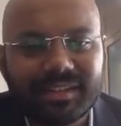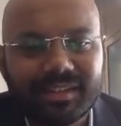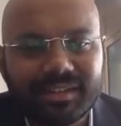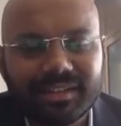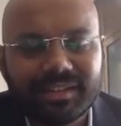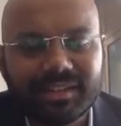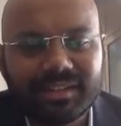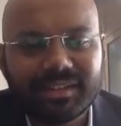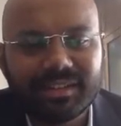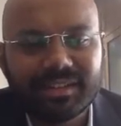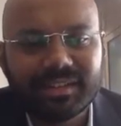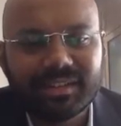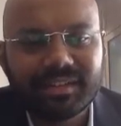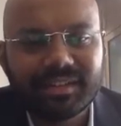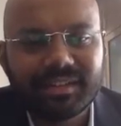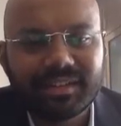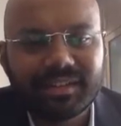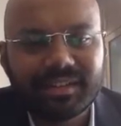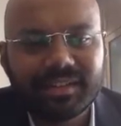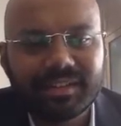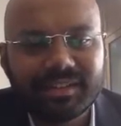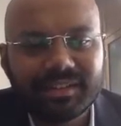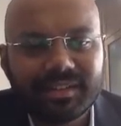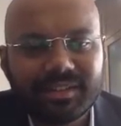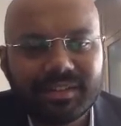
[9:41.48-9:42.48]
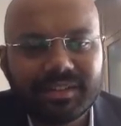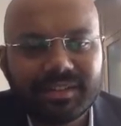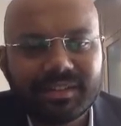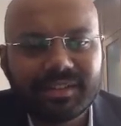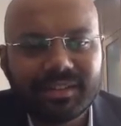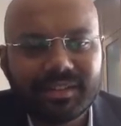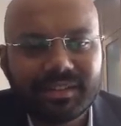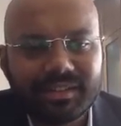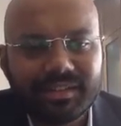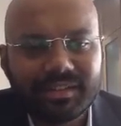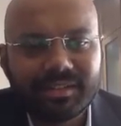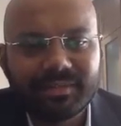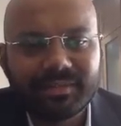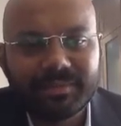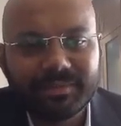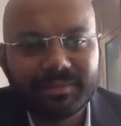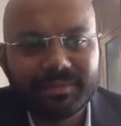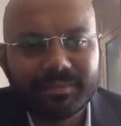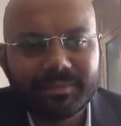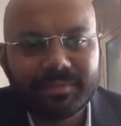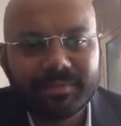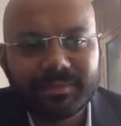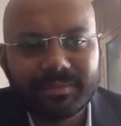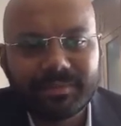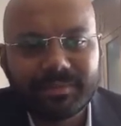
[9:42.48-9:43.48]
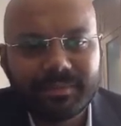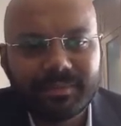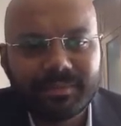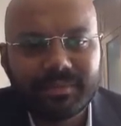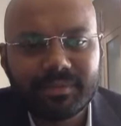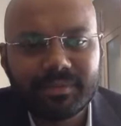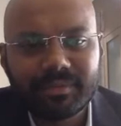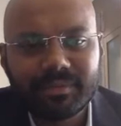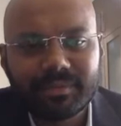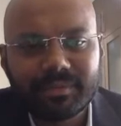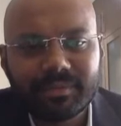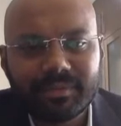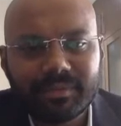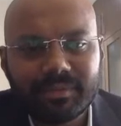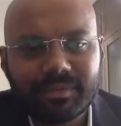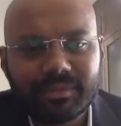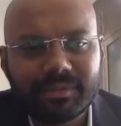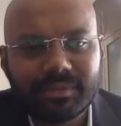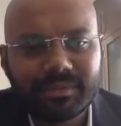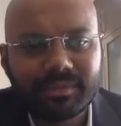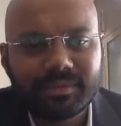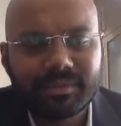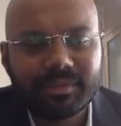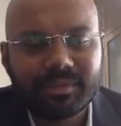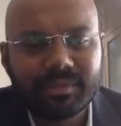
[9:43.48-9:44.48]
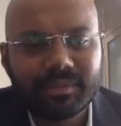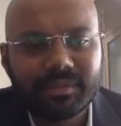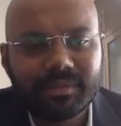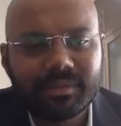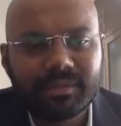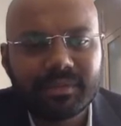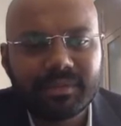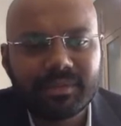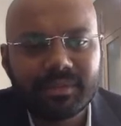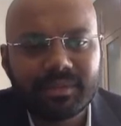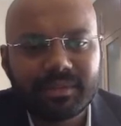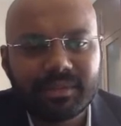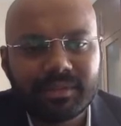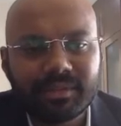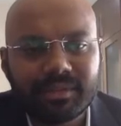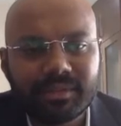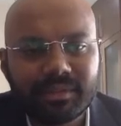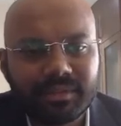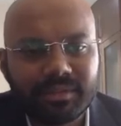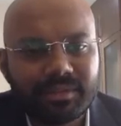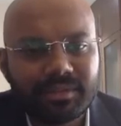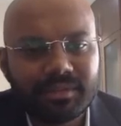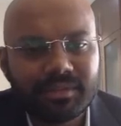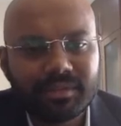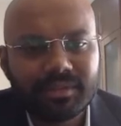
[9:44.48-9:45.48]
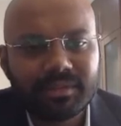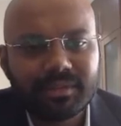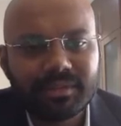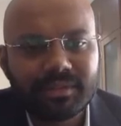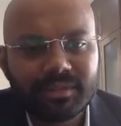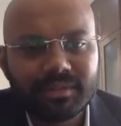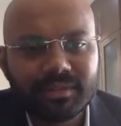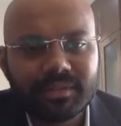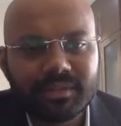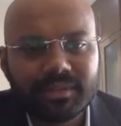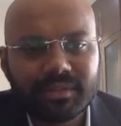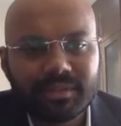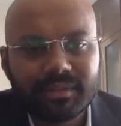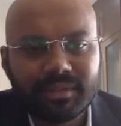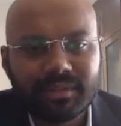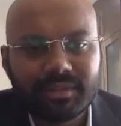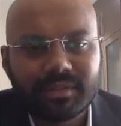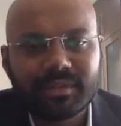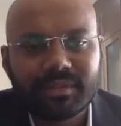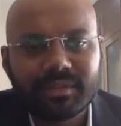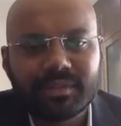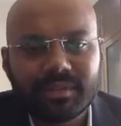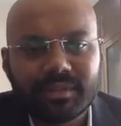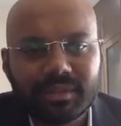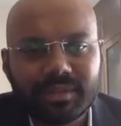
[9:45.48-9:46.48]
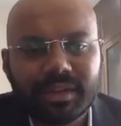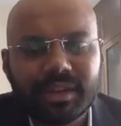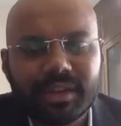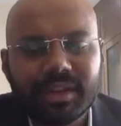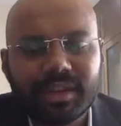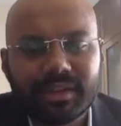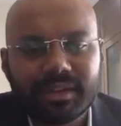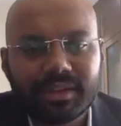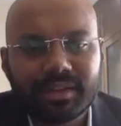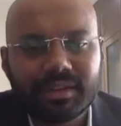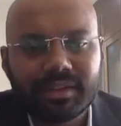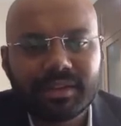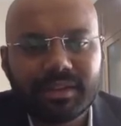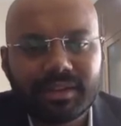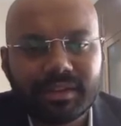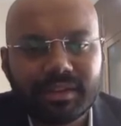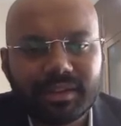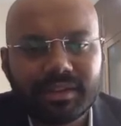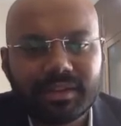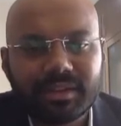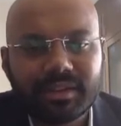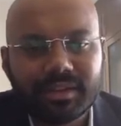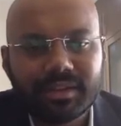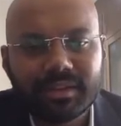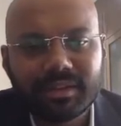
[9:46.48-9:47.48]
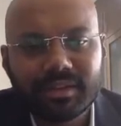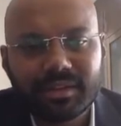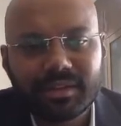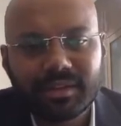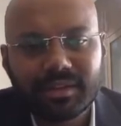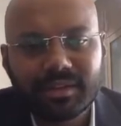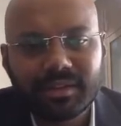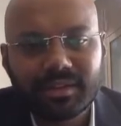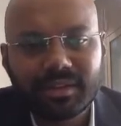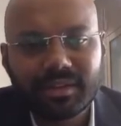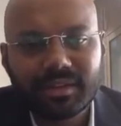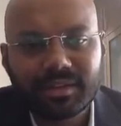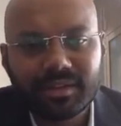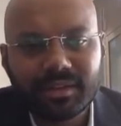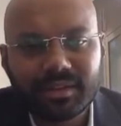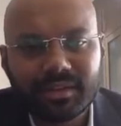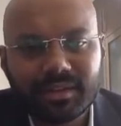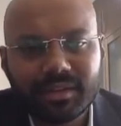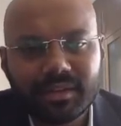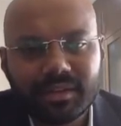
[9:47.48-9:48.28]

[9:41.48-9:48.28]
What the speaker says: (silent)